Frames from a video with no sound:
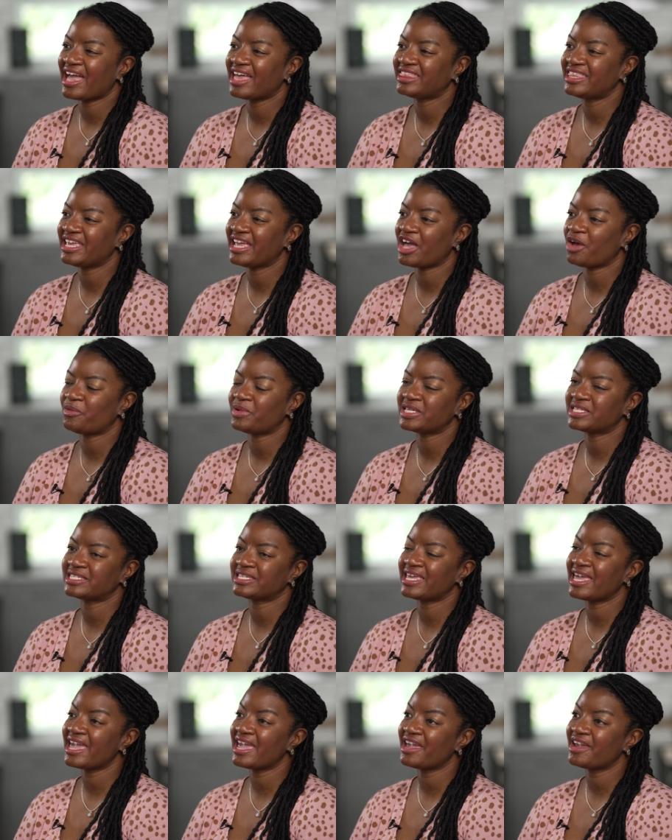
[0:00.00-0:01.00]
I think I was
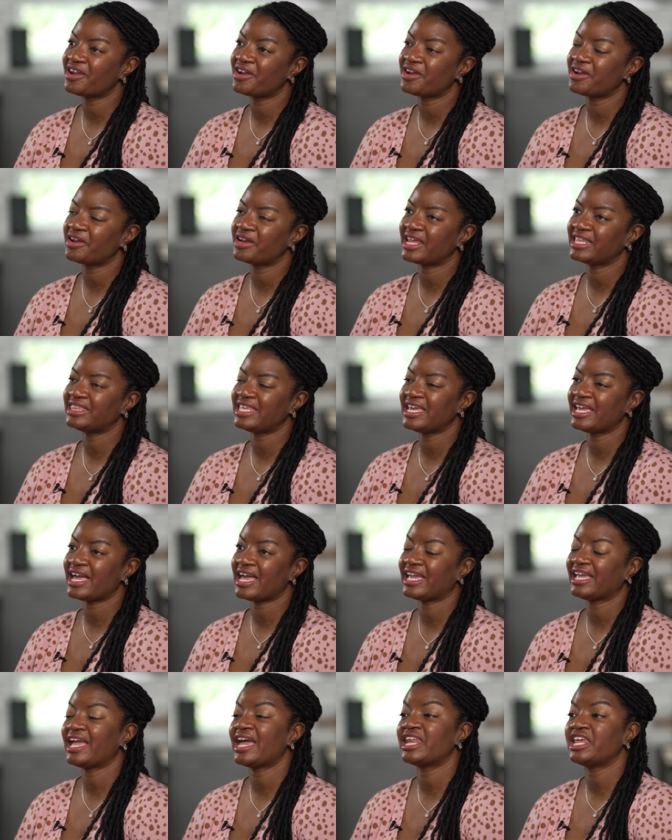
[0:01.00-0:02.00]
scared. I think
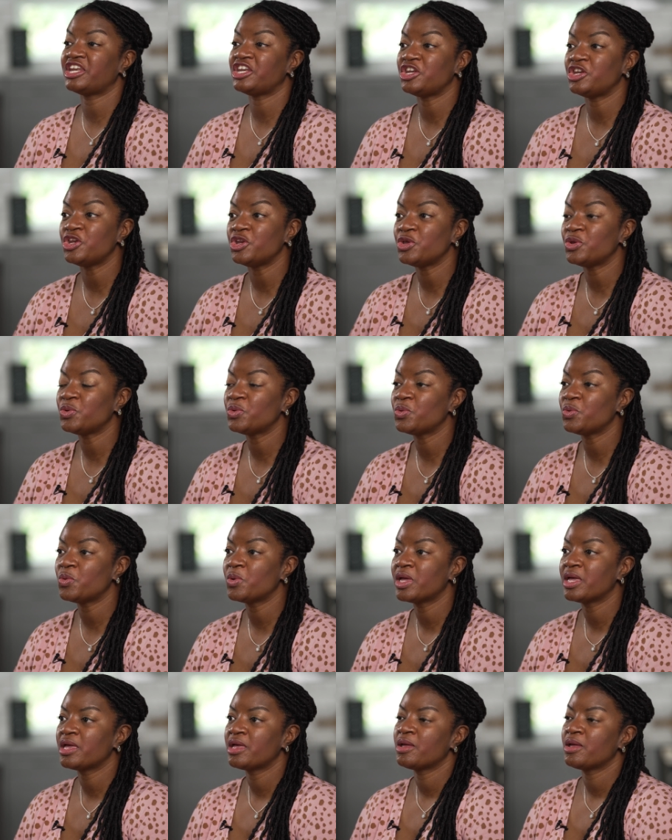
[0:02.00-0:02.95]
I kind of knew